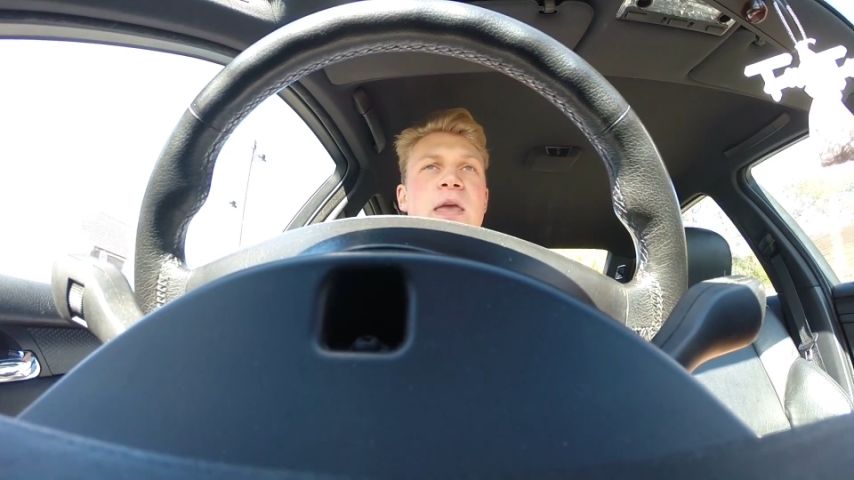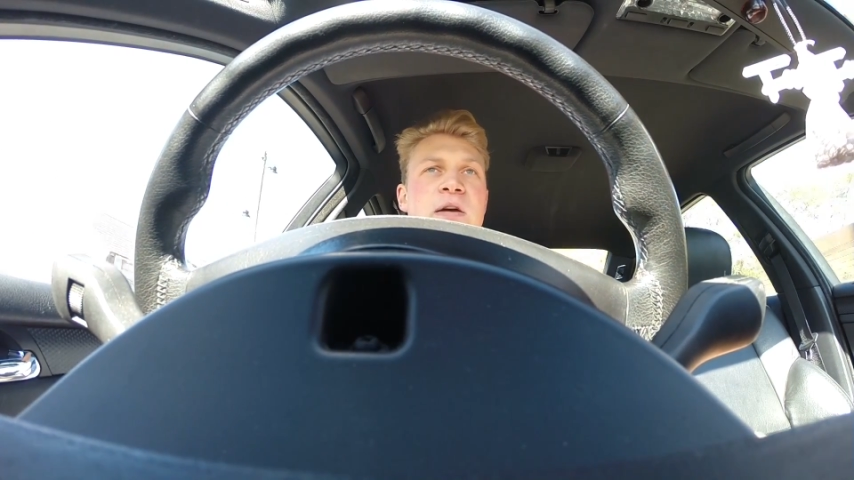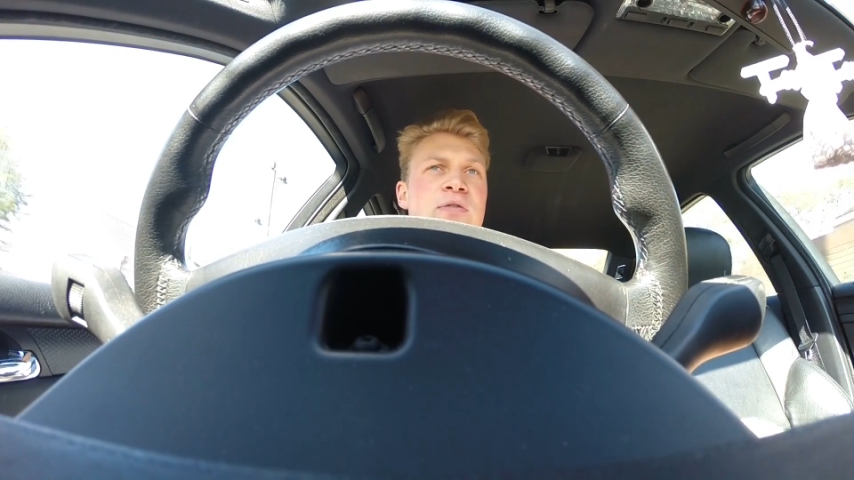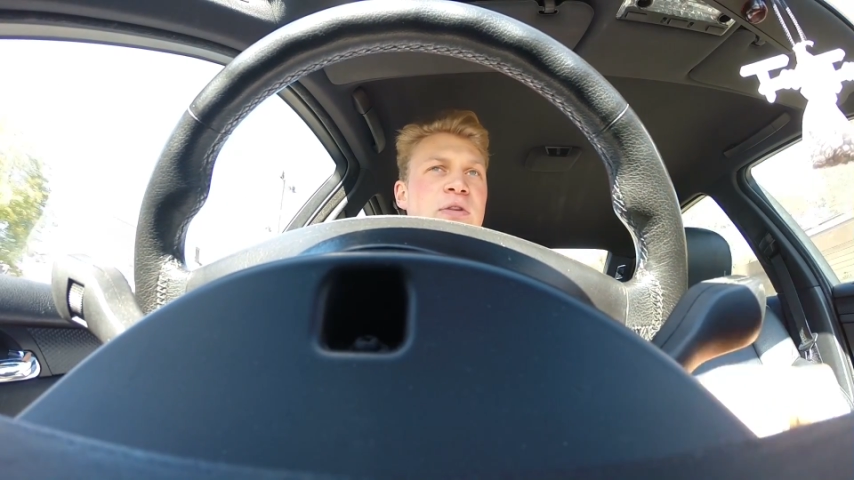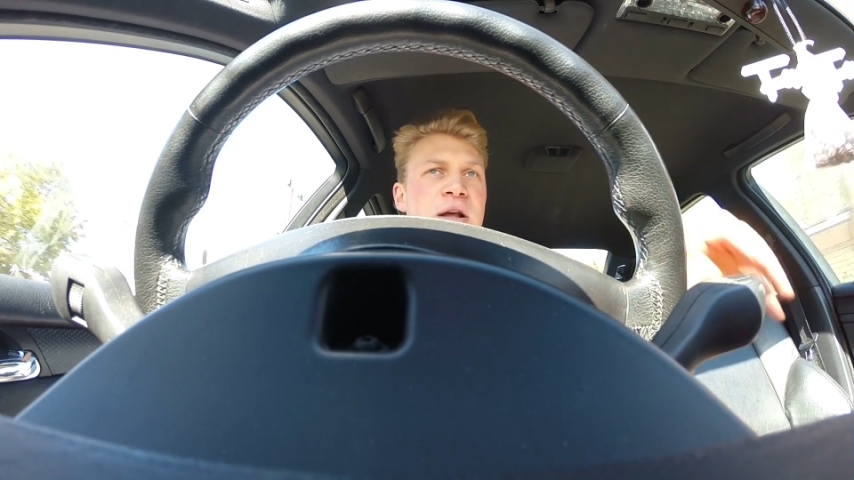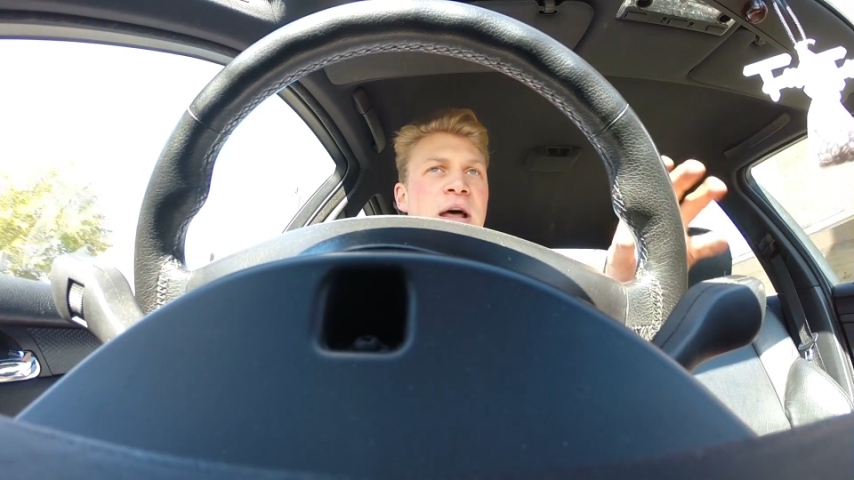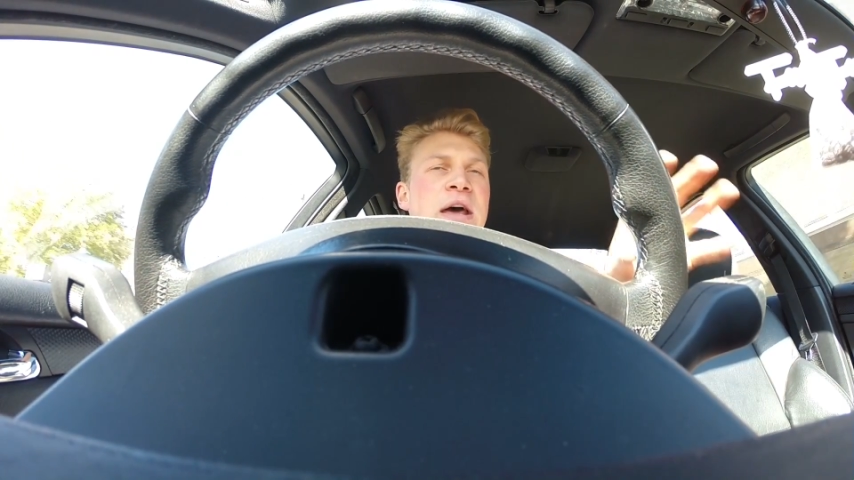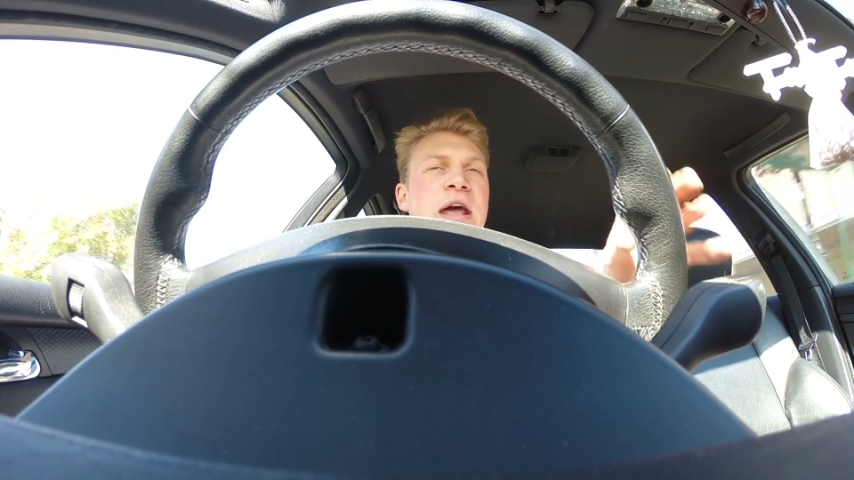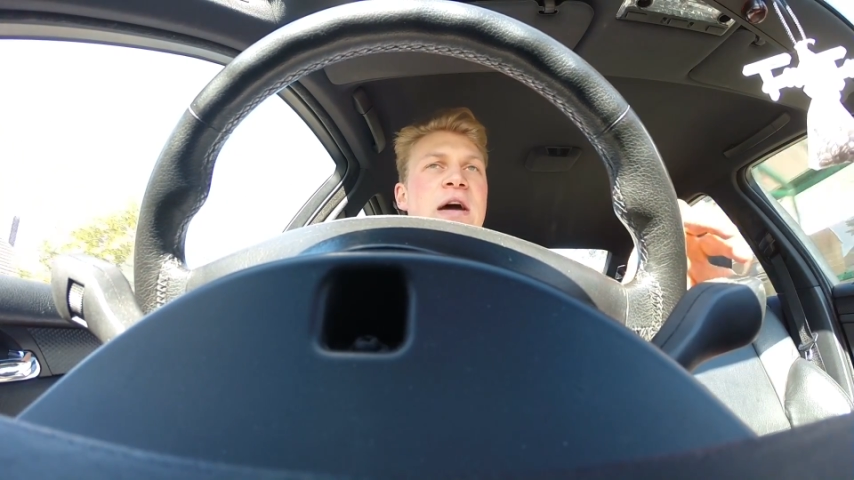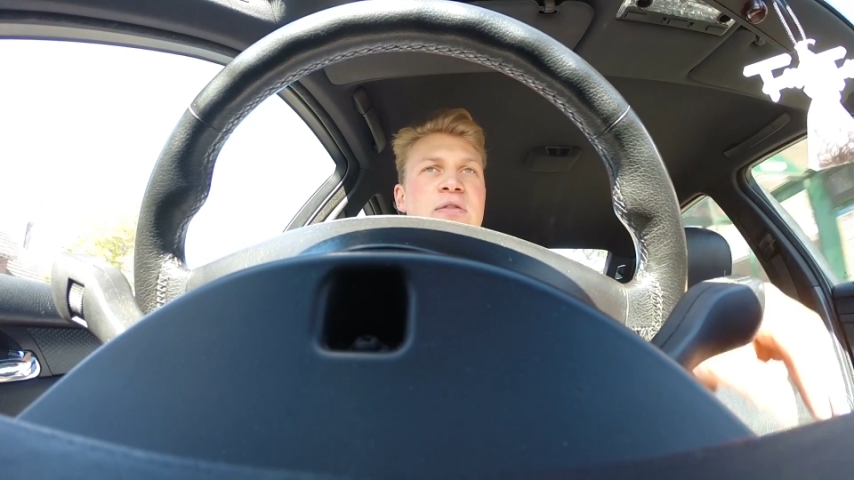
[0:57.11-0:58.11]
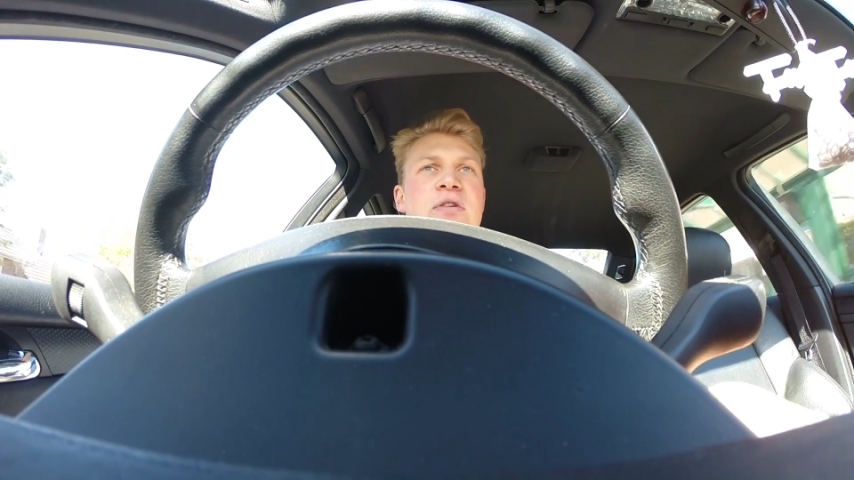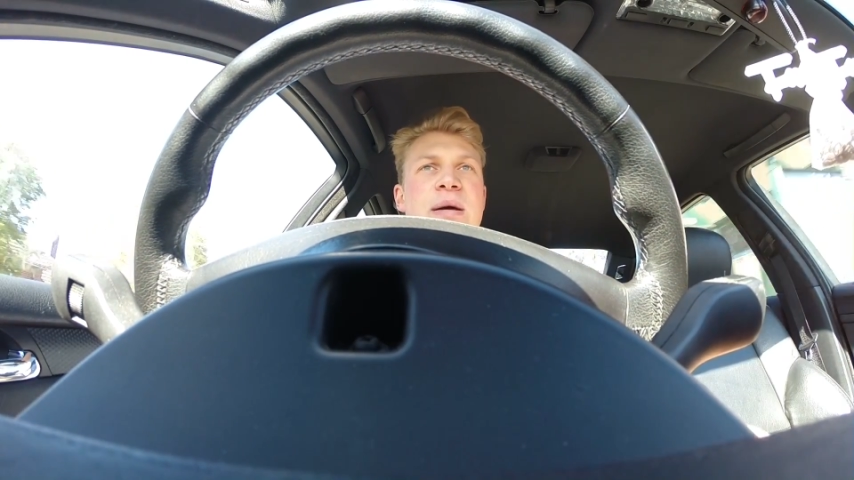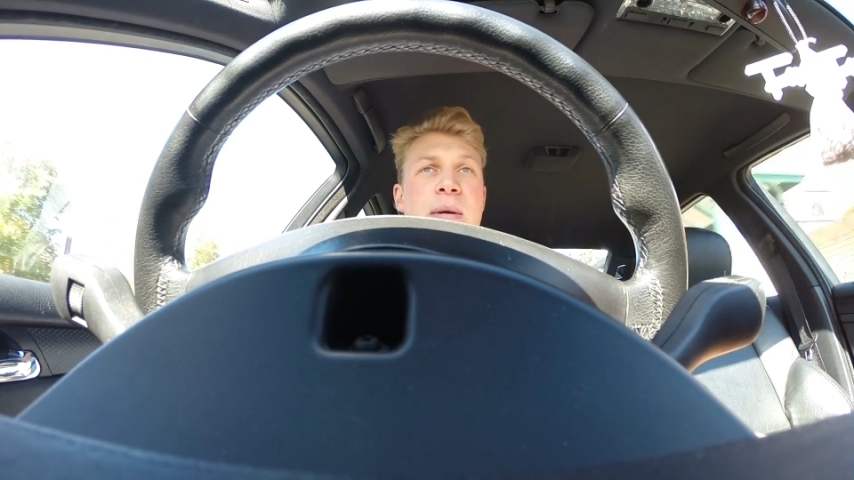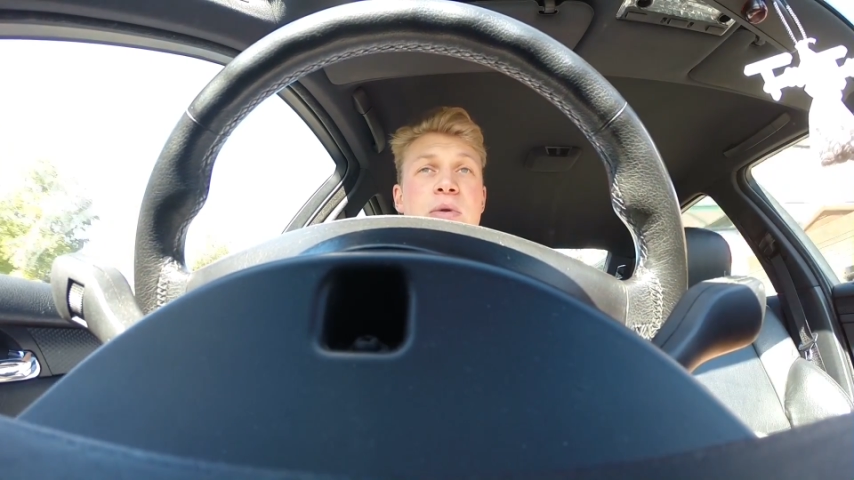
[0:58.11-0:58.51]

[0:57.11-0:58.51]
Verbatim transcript: if the Glide airframe